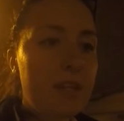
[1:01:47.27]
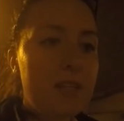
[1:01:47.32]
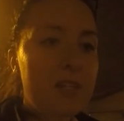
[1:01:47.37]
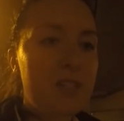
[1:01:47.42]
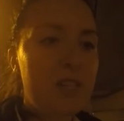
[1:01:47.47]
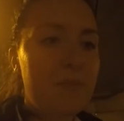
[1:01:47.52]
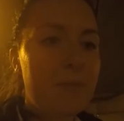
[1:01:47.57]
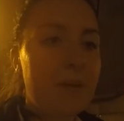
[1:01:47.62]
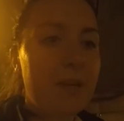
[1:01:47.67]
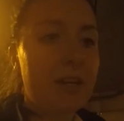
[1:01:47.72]

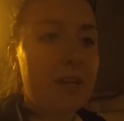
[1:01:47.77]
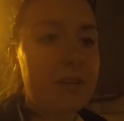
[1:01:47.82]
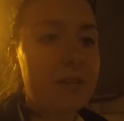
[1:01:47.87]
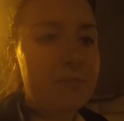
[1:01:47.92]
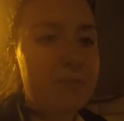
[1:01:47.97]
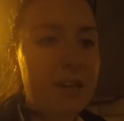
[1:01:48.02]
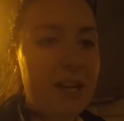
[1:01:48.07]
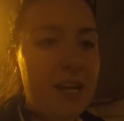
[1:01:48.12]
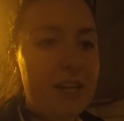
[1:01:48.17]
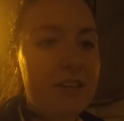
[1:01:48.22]
She peered
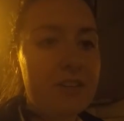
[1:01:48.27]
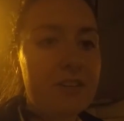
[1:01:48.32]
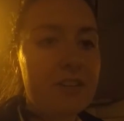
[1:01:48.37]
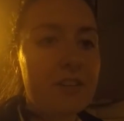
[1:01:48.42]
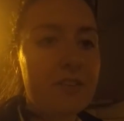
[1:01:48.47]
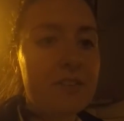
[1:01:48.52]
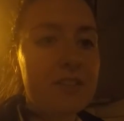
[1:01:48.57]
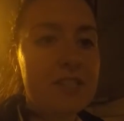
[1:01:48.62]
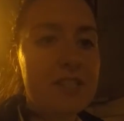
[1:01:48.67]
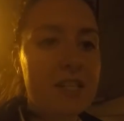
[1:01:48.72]
behind her
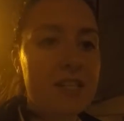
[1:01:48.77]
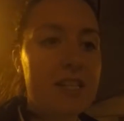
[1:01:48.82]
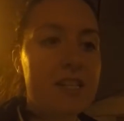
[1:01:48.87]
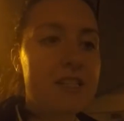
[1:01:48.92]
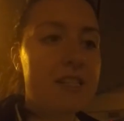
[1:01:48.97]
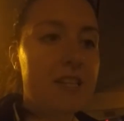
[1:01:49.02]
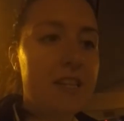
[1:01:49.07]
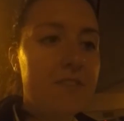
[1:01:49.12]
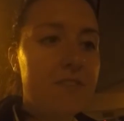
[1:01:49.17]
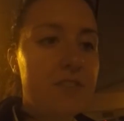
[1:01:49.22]
nervously to
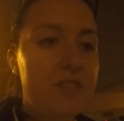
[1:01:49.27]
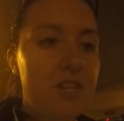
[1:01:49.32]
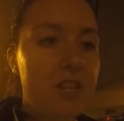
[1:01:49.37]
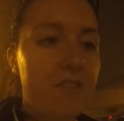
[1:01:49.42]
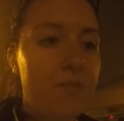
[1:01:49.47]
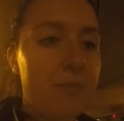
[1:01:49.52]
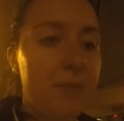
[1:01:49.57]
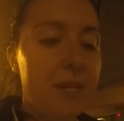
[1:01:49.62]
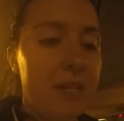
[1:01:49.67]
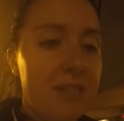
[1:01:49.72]
see if the chief
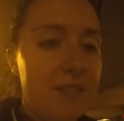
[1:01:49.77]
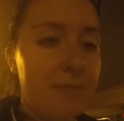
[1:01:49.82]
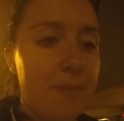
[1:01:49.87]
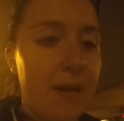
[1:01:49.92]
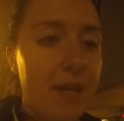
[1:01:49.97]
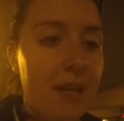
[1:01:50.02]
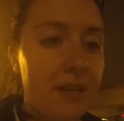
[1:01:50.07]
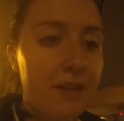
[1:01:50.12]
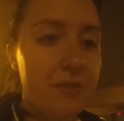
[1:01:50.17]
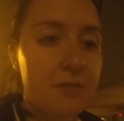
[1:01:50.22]

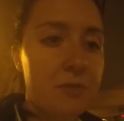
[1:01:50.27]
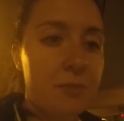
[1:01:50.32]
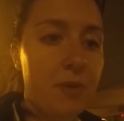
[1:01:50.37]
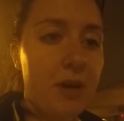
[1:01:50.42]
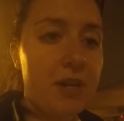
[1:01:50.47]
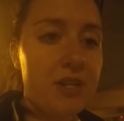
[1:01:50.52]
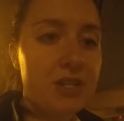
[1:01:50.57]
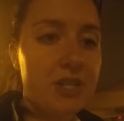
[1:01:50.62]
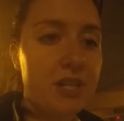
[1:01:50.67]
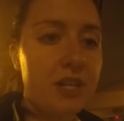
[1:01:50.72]
municipality was
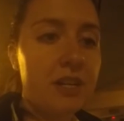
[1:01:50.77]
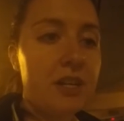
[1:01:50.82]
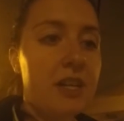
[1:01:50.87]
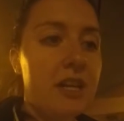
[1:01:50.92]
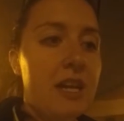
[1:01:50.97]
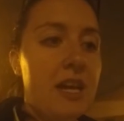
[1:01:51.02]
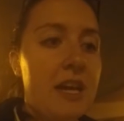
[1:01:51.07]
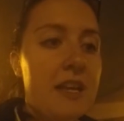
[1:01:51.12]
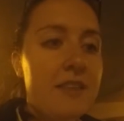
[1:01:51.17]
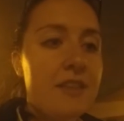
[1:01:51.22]
watching her,
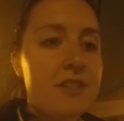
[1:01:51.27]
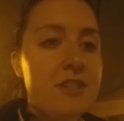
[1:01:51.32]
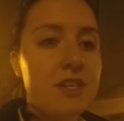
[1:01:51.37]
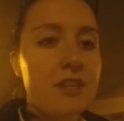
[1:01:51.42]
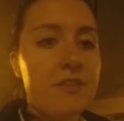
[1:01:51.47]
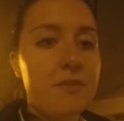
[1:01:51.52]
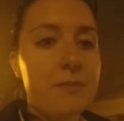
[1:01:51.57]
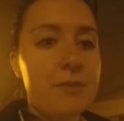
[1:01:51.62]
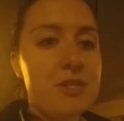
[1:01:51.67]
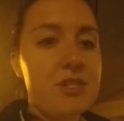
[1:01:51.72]
and took
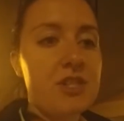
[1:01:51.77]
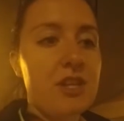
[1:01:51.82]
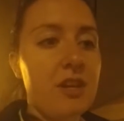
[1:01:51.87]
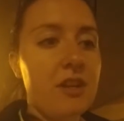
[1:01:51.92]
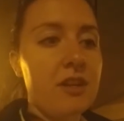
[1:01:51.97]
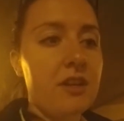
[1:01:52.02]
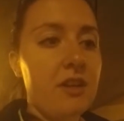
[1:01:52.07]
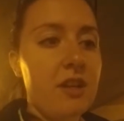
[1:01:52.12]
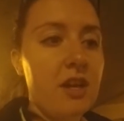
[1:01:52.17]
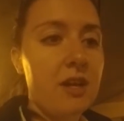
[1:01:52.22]
from her shawl a
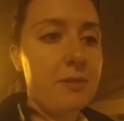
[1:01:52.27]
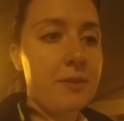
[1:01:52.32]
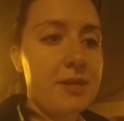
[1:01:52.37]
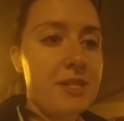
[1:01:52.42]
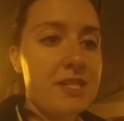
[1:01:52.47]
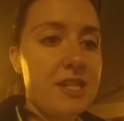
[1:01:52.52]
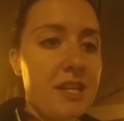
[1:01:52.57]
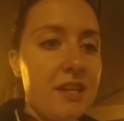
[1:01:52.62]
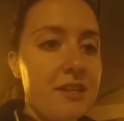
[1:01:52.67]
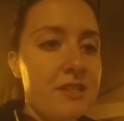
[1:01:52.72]
clockwork
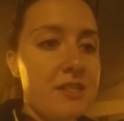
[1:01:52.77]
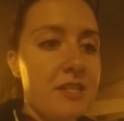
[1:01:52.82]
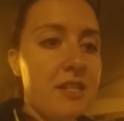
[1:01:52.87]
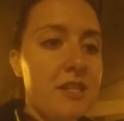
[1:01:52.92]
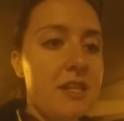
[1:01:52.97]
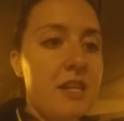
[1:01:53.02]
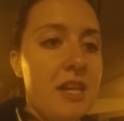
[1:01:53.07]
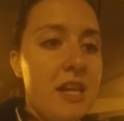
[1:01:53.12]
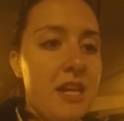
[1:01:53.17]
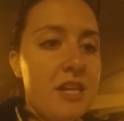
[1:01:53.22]
skeleton.
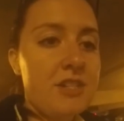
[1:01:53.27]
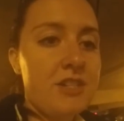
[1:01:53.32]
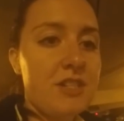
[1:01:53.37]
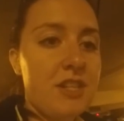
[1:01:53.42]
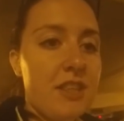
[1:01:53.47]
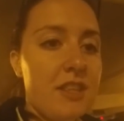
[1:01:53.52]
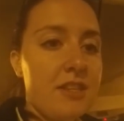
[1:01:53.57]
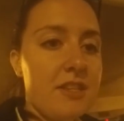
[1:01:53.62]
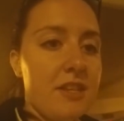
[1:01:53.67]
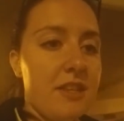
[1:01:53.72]
She
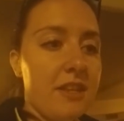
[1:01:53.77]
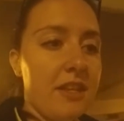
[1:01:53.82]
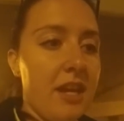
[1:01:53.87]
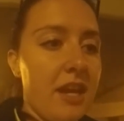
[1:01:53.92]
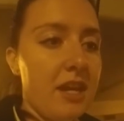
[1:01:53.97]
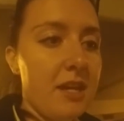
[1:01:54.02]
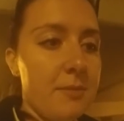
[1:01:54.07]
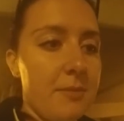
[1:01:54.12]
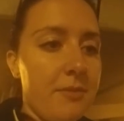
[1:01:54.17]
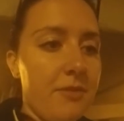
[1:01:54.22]
set this on the
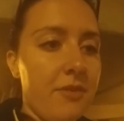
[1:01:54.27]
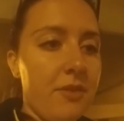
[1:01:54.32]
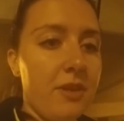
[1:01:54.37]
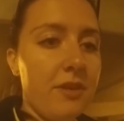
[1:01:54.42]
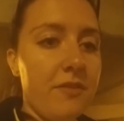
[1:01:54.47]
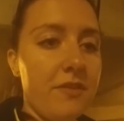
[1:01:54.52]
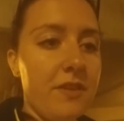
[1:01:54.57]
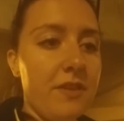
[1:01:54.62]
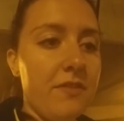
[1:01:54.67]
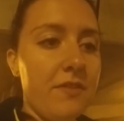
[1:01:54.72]
counter before a
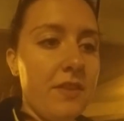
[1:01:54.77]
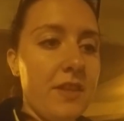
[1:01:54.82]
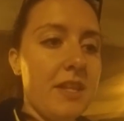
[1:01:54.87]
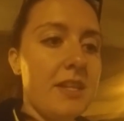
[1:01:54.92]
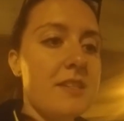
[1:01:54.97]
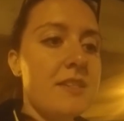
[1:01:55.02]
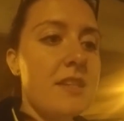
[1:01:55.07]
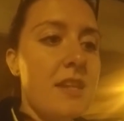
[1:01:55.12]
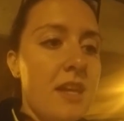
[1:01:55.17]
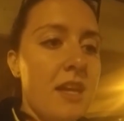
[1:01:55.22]
few
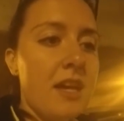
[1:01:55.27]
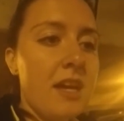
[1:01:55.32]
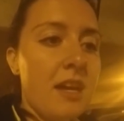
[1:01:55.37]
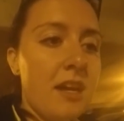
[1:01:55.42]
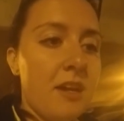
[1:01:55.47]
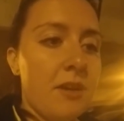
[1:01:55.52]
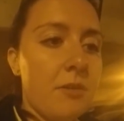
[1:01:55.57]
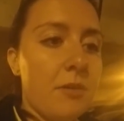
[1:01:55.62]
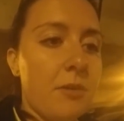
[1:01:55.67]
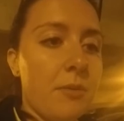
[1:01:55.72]
fleas,
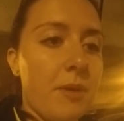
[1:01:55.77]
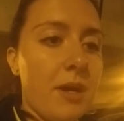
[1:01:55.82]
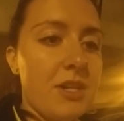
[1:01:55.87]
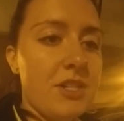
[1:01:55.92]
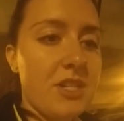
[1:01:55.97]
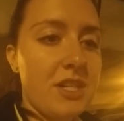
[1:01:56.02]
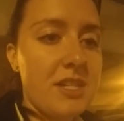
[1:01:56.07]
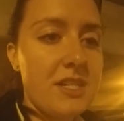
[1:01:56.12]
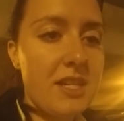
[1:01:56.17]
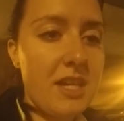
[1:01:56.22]
who were
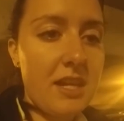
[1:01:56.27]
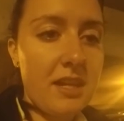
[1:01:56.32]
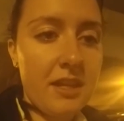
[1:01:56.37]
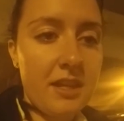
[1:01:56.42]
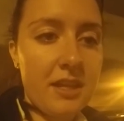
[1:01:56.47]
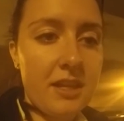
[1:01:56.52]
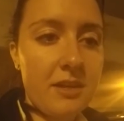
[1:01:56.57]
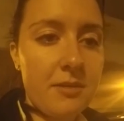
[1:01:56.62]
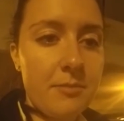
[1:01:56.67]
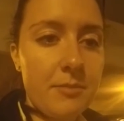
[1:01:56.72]
watching
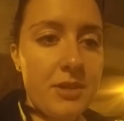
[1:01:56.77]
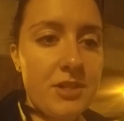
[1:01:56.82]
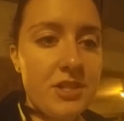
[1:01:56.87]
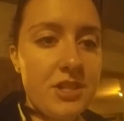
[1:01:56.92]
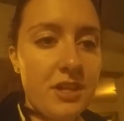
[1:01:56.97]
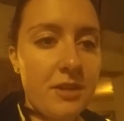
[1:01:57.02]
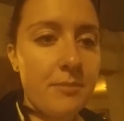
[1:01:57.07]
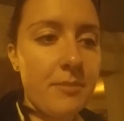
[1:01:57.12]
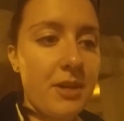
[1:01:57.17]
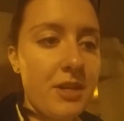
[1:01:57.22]
intently,
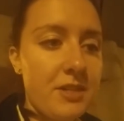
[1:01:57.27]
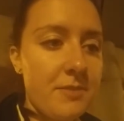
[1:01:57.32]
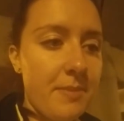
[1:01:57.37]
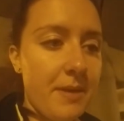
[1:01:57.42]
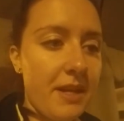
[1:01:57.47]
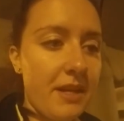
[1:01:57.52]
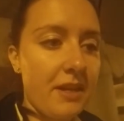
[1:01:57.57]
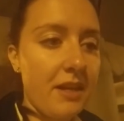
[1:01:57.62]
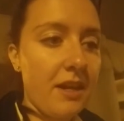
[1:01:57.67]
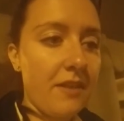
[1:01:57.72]
munching a
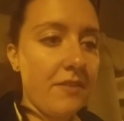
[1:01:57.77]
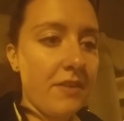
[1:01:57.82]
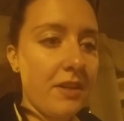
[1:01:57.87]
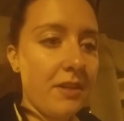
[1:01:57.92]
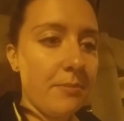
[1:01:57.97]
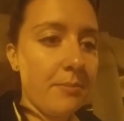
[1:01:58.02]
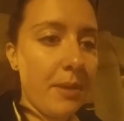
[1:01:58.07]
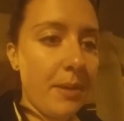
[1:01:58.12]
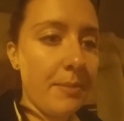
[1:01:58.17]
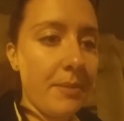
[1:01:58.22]
marzipan coffin.
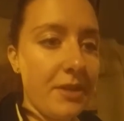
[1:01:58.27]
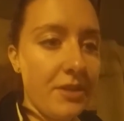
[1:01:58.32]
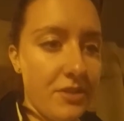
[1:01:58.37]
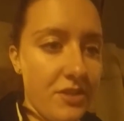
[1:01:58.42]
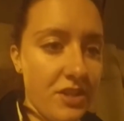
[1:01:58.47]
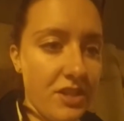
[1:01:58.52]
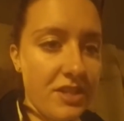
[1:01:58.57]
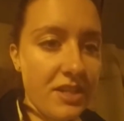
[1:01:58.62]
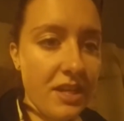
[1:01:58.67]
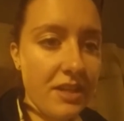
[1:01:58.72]
Vamonos,
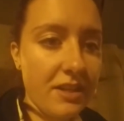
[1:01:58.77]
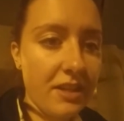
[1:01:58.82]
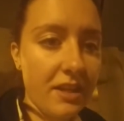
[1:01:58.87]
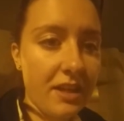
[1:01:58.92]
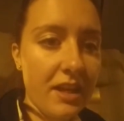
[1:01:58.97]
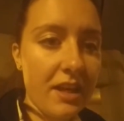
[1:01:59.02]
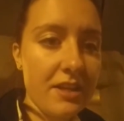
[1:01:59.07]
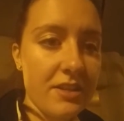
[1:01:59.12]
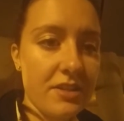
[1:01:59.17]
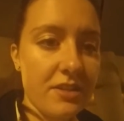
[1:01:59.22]
she said to the
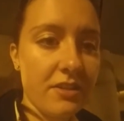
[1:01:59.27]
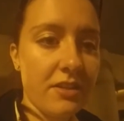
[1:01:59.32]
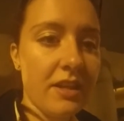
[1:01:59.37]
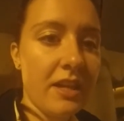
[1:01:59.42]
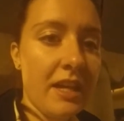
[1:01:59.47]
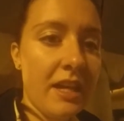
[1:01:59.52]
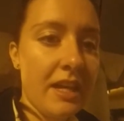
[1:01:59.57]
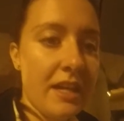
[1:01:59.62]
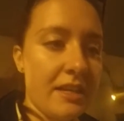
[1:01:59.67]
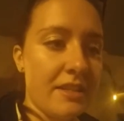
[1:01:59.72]
consul,
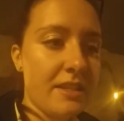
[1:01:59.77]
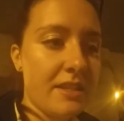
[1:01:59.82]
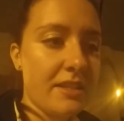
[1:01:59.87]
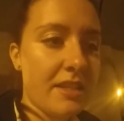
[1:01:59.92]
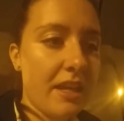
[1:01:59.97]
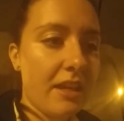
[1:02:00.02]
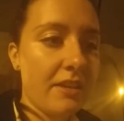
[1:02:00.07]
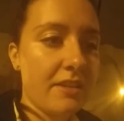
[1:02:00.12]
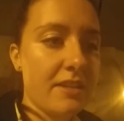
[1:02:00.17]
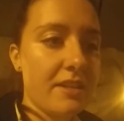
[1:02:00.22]
as the
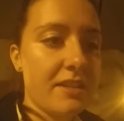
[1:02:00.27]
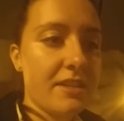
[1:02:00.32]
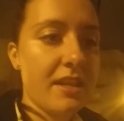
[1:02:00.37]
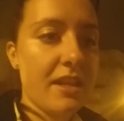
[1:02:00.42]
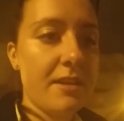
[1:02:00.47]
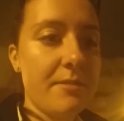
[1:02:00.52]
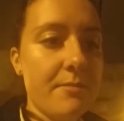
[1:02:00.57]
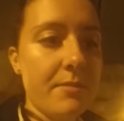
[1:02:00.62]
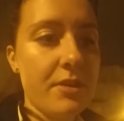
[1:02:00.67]
skeleton set in